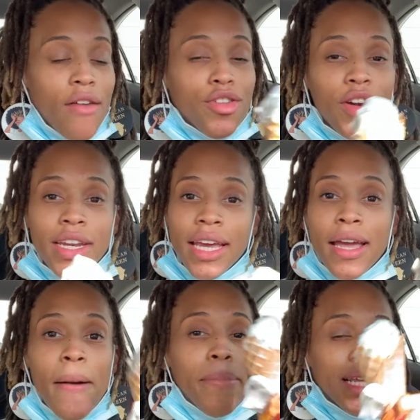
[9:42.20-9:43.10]
Have a great
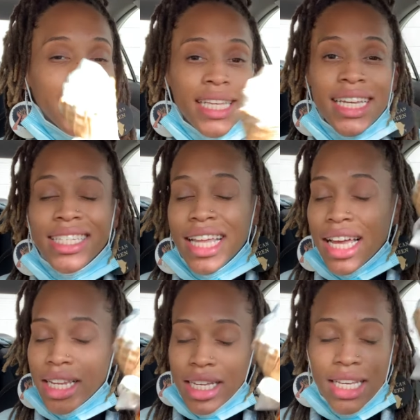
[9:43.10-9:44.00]
day, a blessed day. Stay
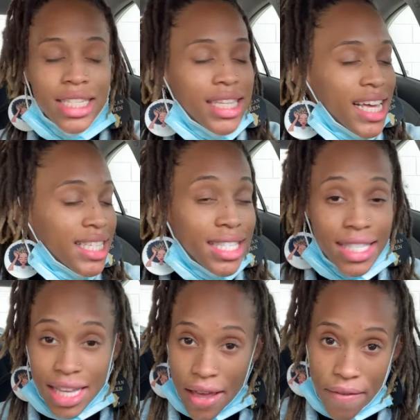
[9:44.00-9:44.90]
clean, stay
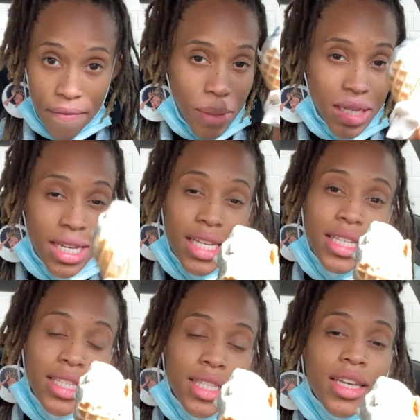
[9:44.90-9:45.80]
safe.
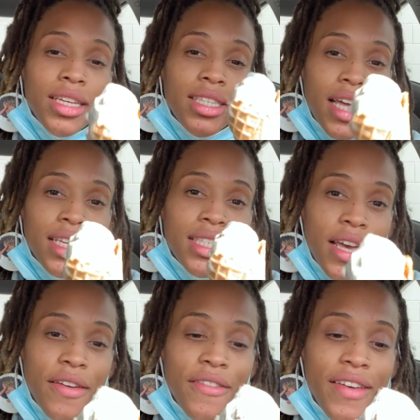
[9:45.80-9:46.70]
Please, stay
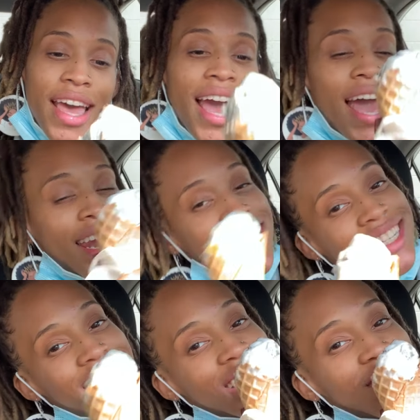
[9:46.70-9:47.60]
safe. And I'll
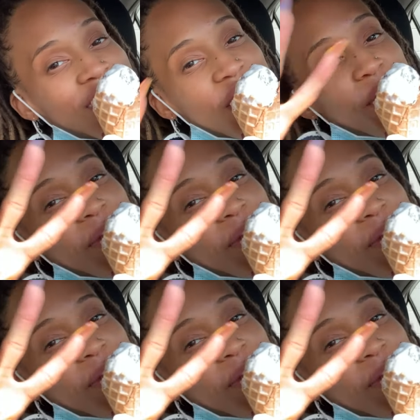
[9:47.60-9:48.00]
see you in this video.